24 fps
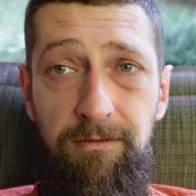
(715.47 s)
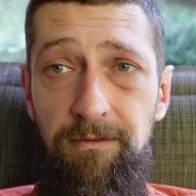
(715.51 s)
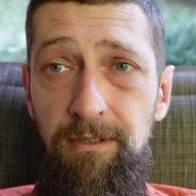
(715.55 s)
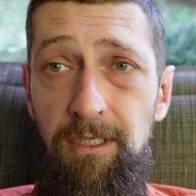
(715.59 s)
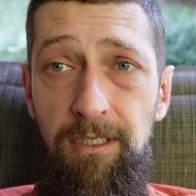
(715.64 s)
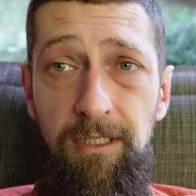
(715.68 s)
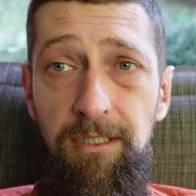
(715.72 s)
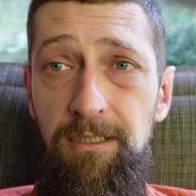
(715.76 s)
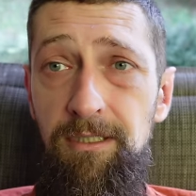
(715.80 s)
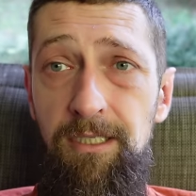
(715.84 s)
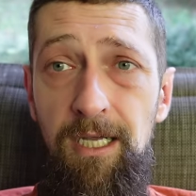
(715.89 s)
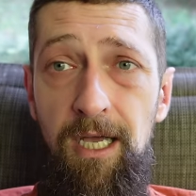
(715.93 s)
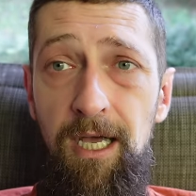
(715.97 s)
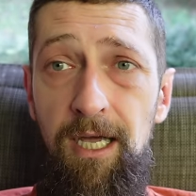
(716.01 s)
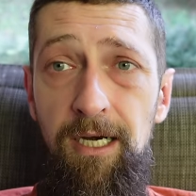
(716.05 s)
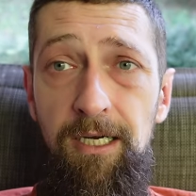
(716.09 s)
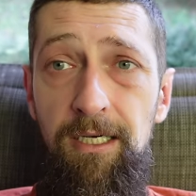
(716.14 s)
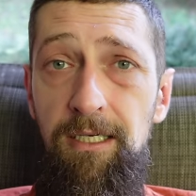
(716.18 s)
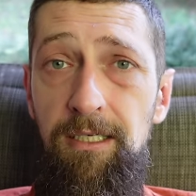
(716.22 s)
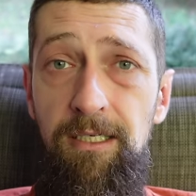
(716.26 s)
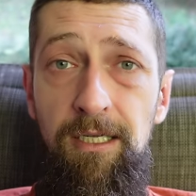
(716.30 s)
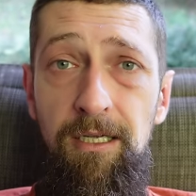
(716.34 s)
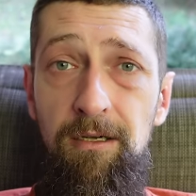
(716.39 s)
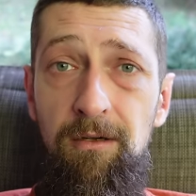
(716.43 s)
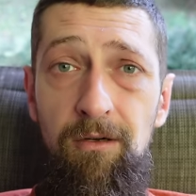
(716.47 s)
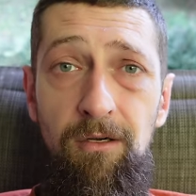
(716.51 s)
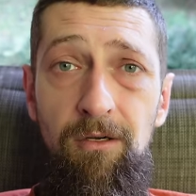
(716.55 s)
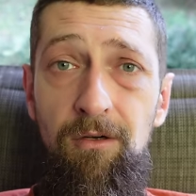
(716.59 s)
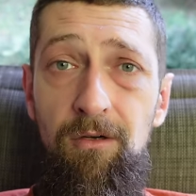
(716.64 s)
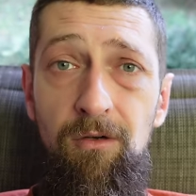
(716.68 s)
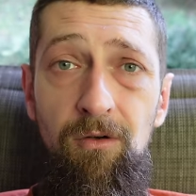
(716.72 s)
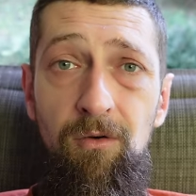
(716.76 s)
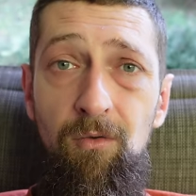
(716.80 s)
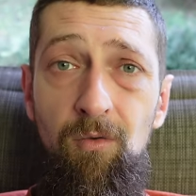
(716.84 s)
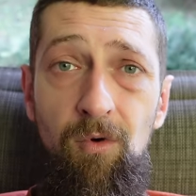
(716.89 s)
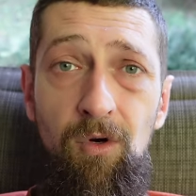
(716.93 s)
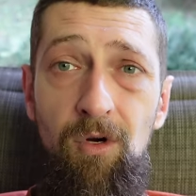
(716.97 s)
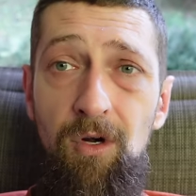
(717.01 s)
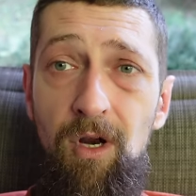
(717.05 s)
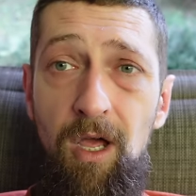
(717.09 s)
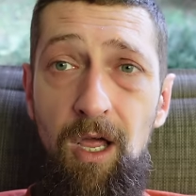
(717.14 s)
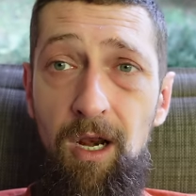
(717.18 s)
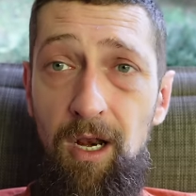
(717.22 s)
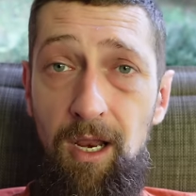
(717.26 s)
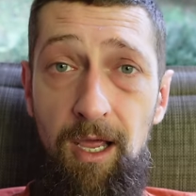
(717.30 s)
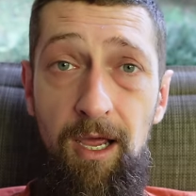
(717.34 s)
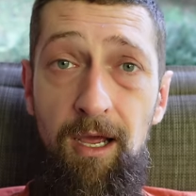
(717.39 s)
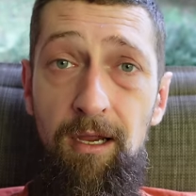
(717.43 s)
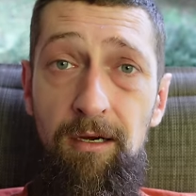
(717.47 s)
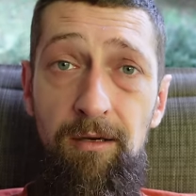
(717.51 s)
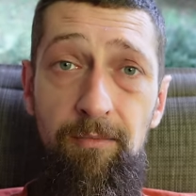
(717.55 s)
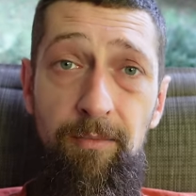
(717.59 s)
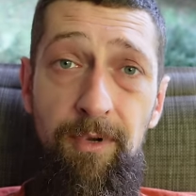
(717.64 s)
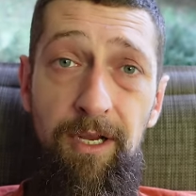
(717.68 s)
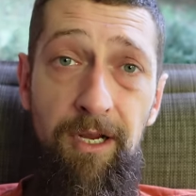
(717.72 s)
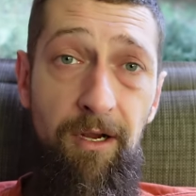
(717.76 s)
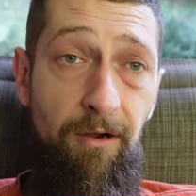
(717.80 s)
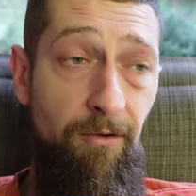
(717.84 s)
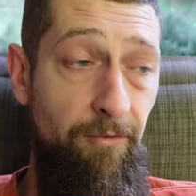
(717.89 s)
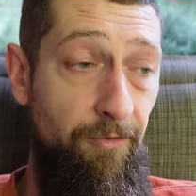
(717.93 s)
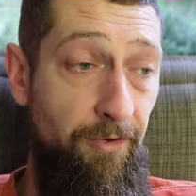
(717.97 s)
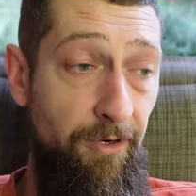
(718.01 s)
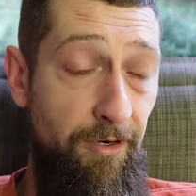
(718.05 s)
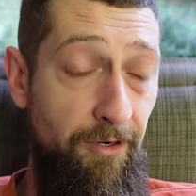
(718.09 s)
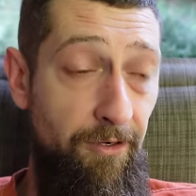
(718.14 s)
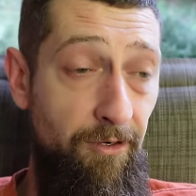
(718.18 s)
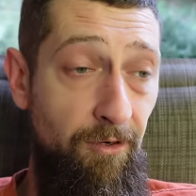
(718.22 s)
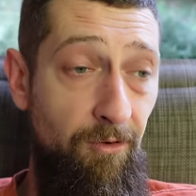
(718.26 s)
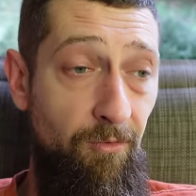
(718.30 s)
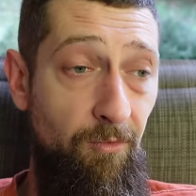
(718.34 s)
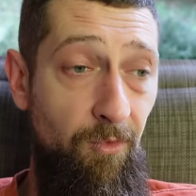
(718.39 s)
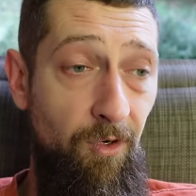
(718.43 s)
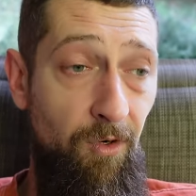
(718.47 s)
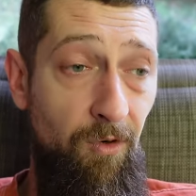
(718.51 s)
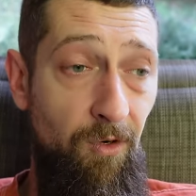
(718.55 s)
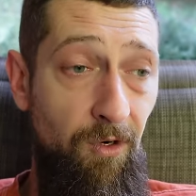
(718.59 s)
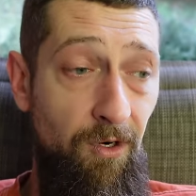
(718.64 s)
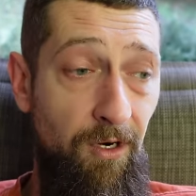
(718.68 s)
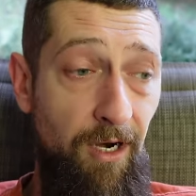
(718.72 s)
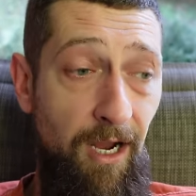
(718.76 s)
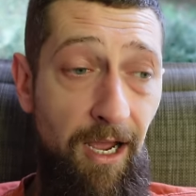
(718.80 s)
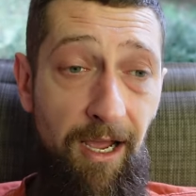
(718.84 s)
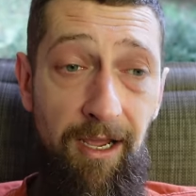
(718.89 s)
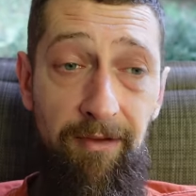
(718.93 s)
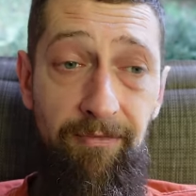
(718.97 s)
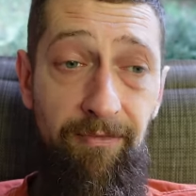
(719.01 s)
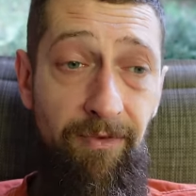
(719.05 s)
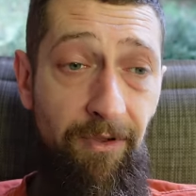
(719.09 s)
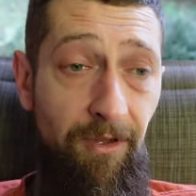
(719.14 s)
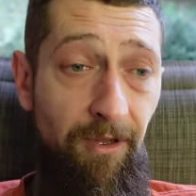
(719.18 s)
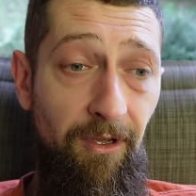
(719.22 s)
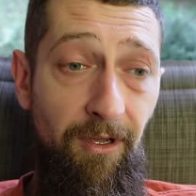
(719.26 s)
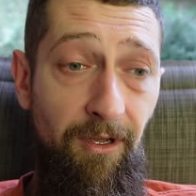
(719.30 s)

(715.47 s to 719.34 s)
they decided that we're not allowed to be on there no more. I've